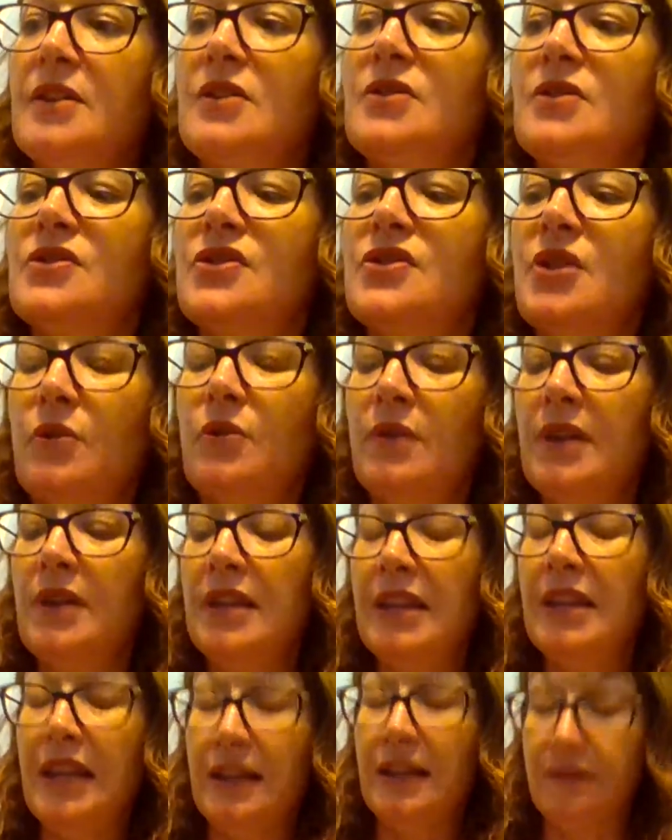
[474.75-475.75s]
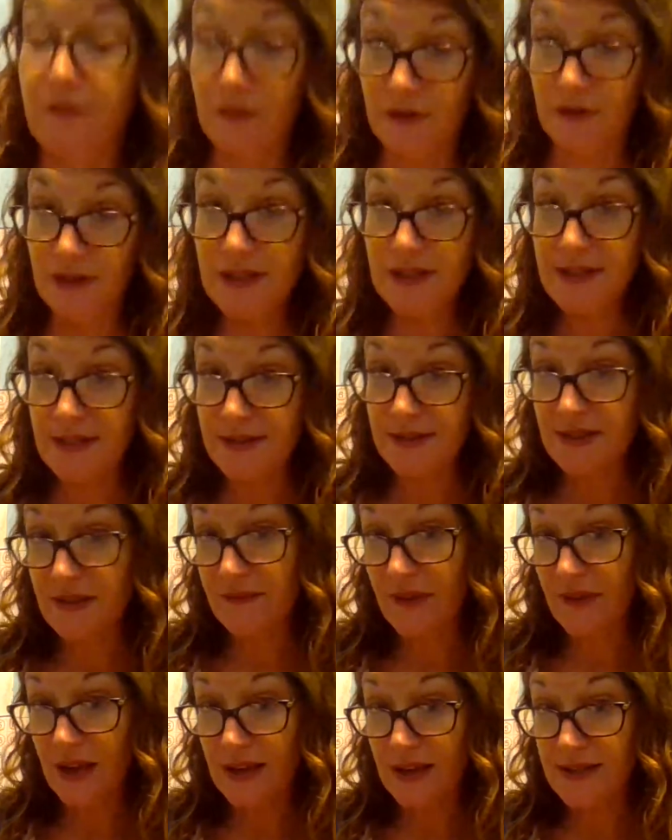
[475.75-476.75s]
So like for instance, if
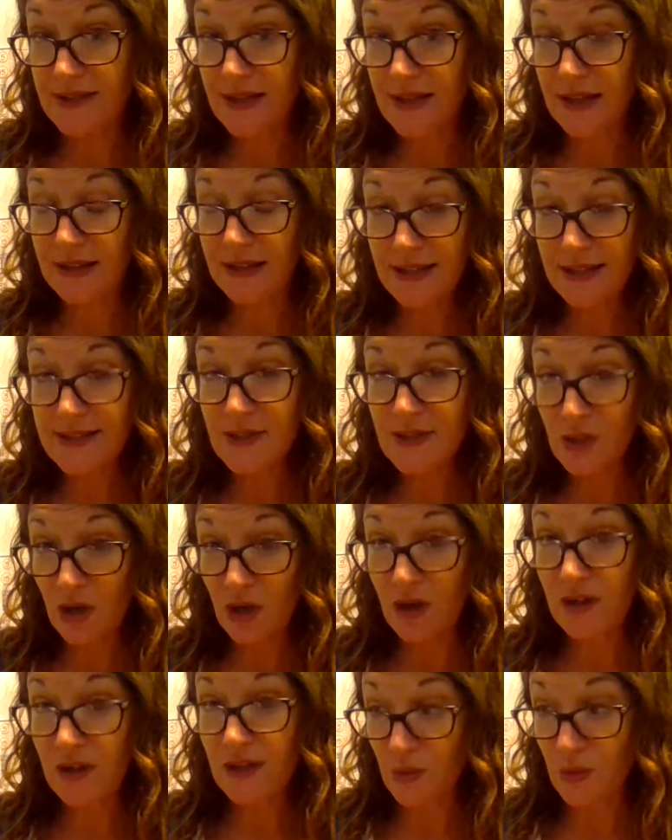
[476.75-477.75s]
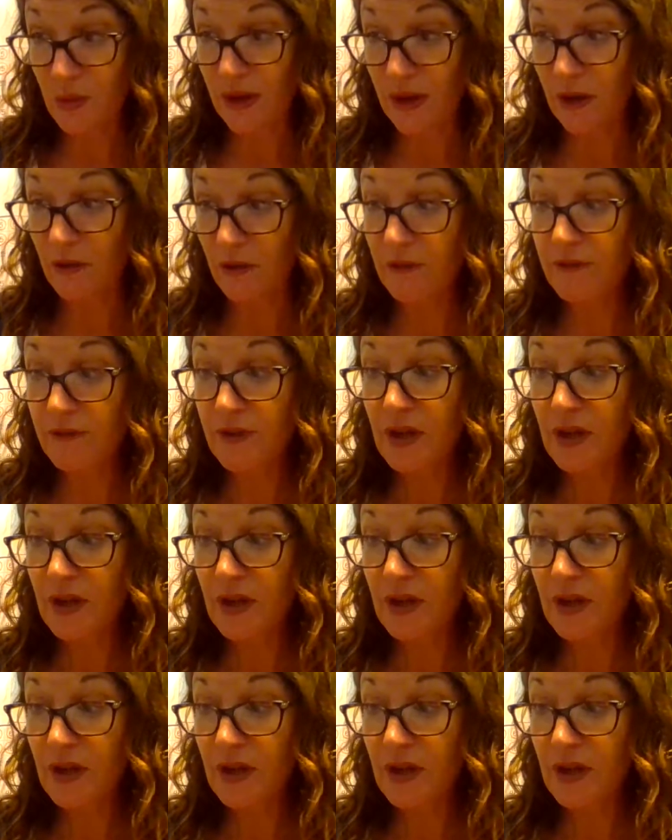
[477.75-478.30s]
I said let's start at 12